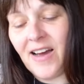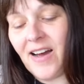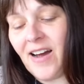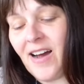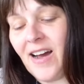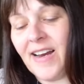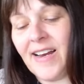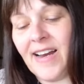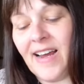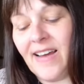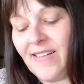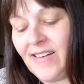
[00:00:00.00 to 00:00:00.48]

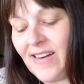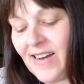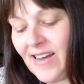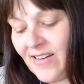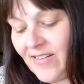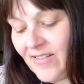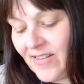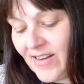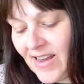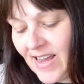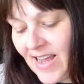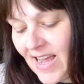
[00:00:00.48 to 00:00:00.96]
I don't
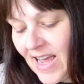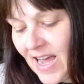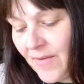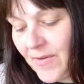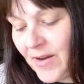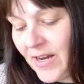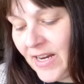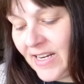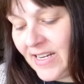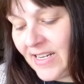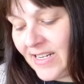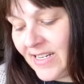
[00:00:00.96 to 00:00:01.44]
know. I
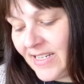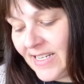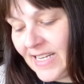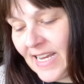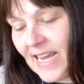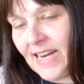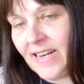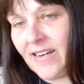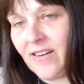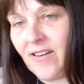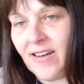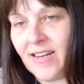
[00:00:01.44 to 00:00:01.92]
mean,
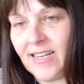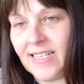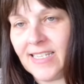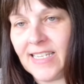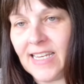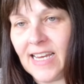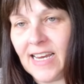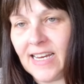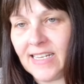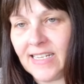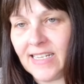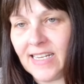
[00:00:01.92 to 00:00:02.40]
yeah, like I
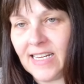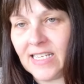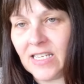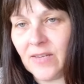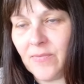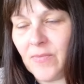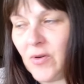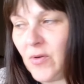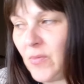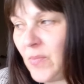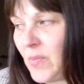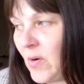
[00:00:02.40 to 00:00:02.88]
said, it's
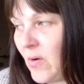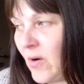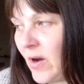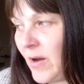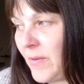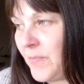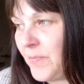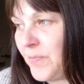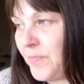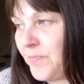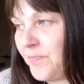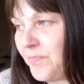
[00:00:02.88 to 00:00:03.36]
a moot
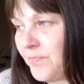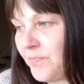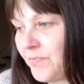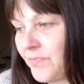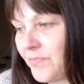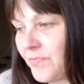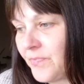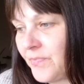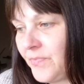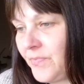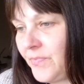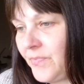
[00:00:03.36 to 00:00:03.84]
point.
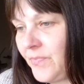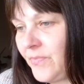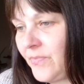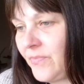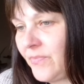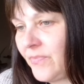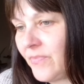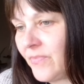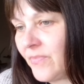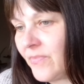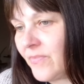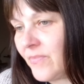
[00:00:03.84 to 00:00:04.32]

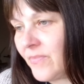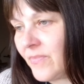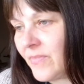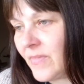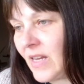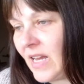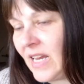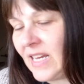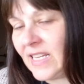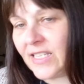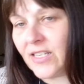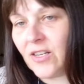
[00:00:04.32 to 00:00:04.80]

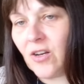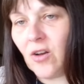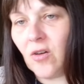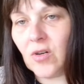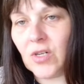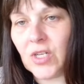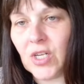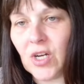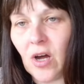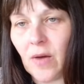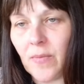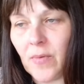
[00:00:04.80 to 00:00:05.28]
It's a
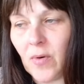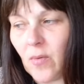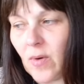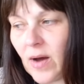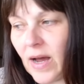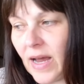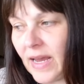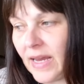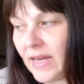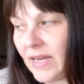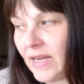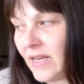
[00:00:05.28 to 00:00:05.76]
long time
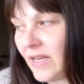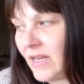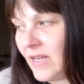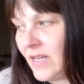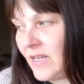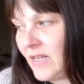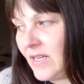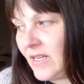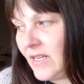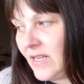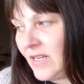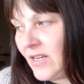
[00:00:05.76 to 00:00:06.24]
away.
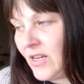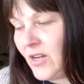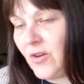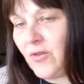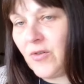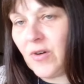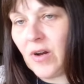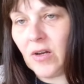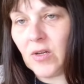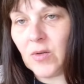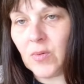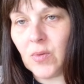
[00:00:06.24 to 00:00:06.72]

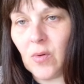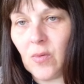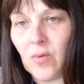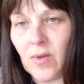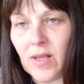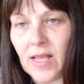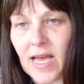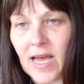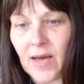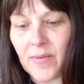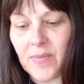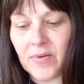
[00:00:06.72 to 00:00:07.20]
Who knows what
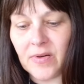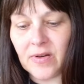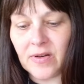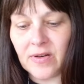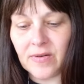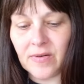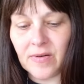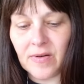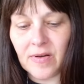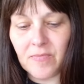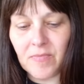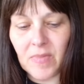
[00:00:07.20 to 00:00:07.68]
will
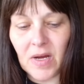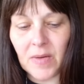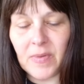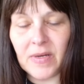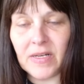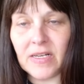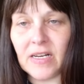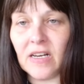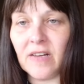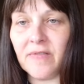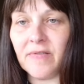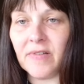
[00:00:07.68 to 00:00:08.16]
happen?
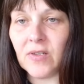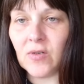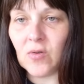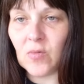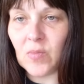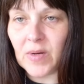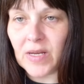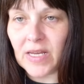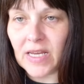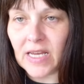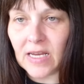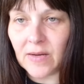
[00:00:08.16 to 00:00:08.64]
Maybe none of us will
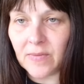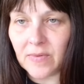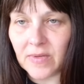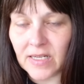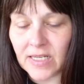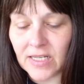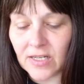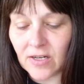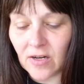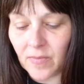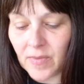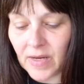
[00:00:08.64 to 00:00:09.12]
be here by
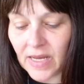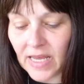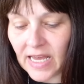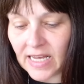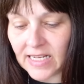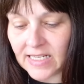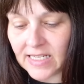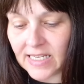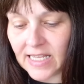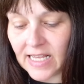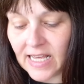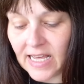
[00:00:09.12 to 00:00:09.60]
the time it
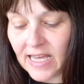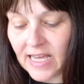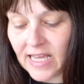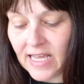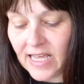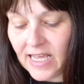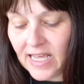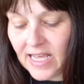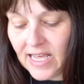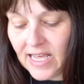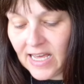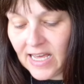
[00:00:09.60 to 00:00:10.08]
gets there.
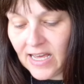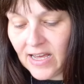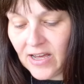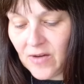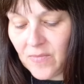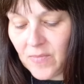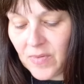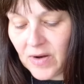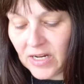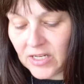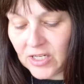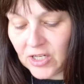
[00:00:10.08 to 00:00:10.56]

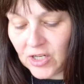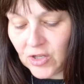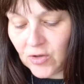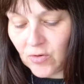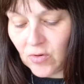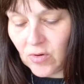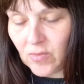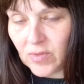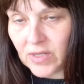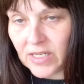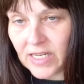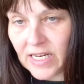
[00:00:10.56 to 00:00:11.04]
But I just
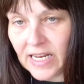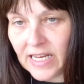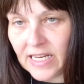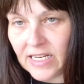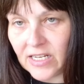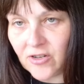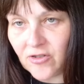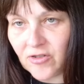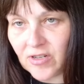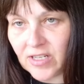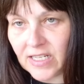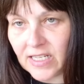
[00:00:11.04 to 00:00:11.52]
thought it was an
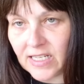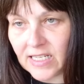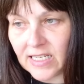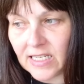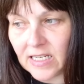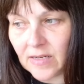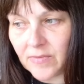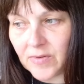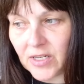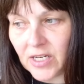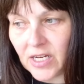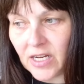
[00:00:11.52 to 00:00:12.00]
interesting
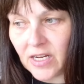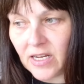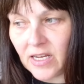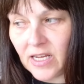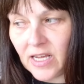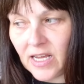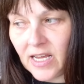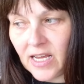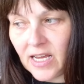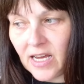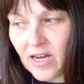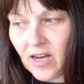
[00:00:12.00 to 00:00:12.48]
subject.
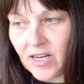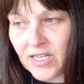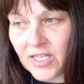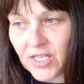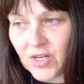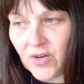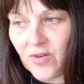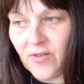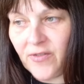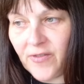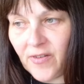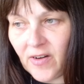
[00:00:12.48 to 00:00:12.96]
I
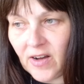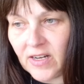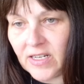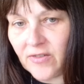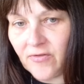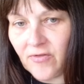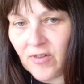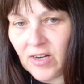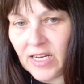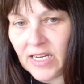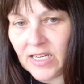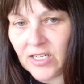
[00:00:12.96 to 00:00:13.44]
do find
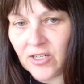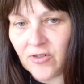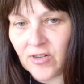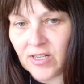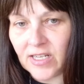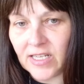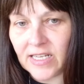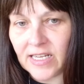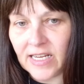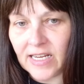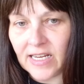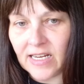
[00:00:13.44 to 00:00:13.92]
it really
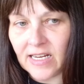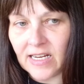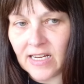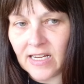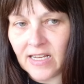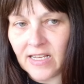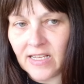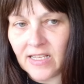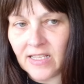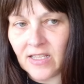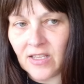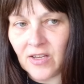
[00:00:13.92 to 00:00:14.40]
interesting
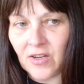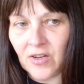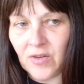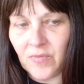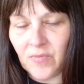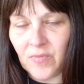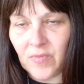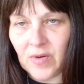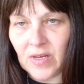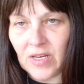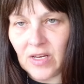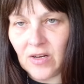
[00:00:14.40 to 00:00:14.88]
that
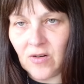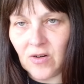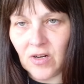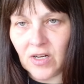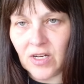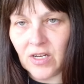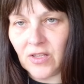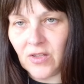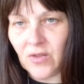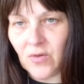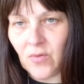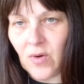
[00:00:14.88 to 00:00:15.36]
when you
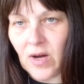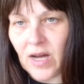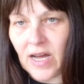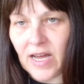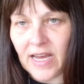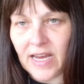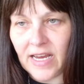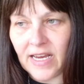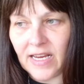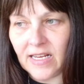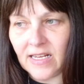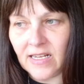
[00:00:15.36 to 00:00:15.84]
look at the
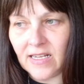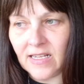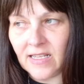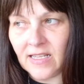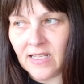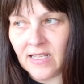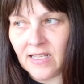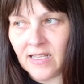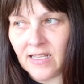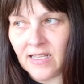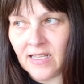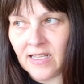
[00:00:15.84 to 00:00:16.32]
way
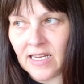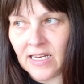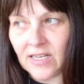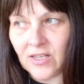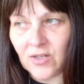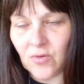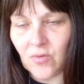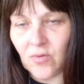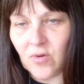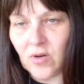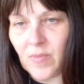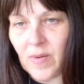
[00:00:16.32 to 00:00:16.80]
they
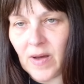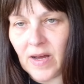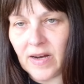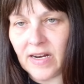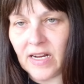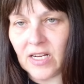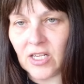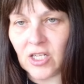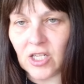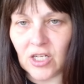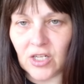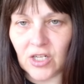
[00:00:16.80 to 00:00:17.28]
talk about
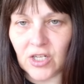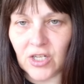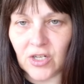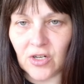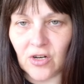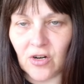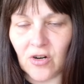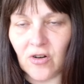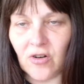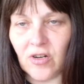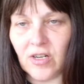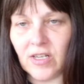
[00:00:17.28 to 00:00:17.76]
national
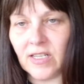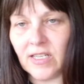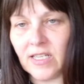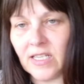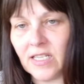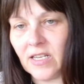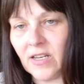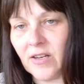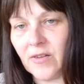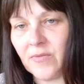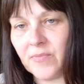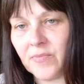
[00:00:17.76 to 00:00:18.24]

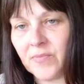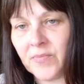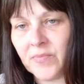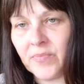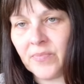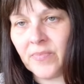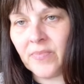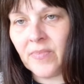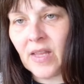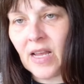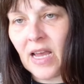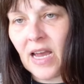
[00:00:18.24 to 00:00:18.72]
insurance
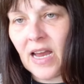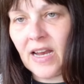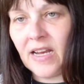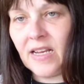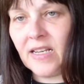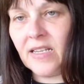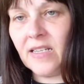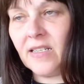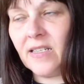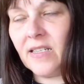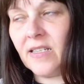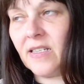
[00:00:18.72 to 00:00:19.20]

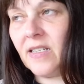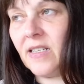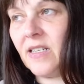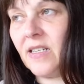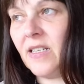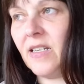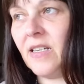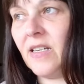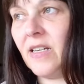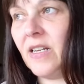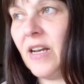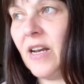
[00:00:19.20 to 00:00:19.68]
and
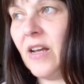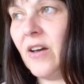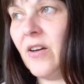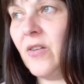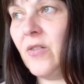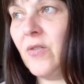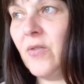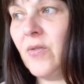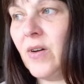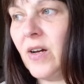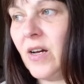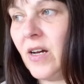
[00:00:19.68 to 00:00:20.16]
you
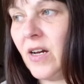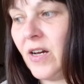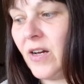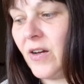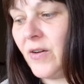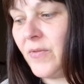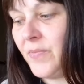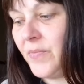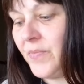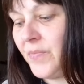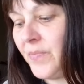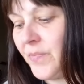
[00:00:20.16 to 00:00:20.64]

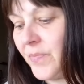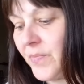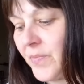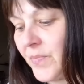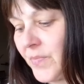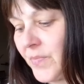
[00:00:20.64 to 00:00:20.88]
know,